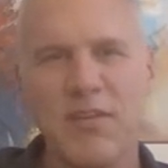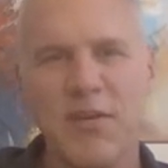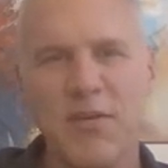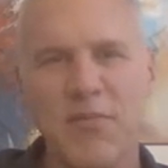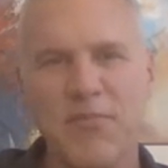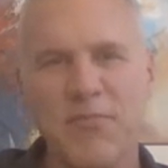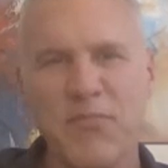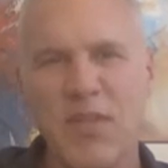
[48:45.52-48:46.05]
you
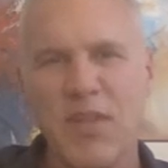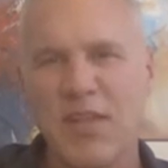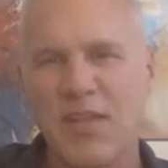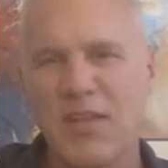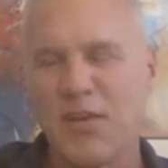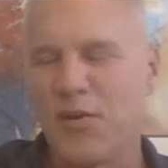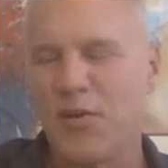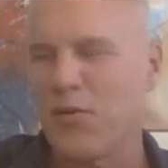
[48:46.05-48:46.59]
know,
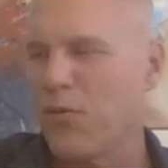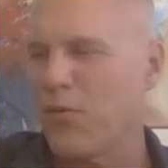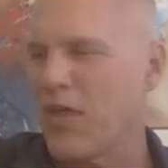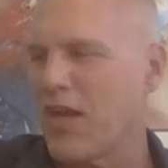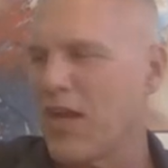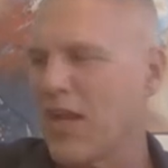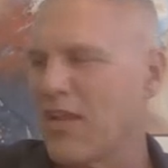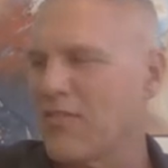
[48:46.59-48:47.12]
you don't hold
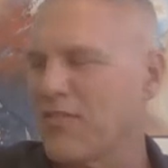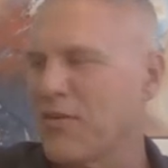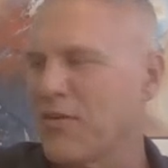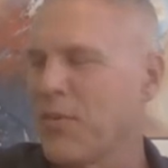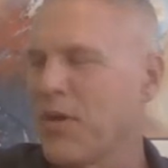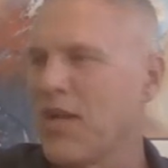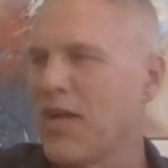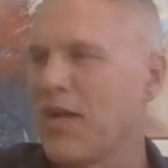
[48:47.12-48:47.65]
that against
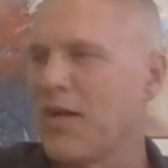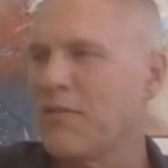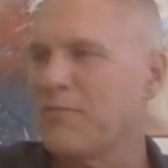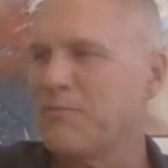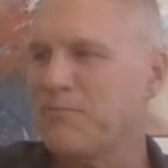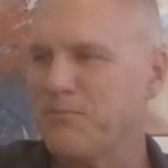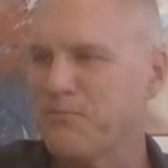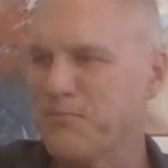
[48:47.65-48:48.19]
her, but um, not,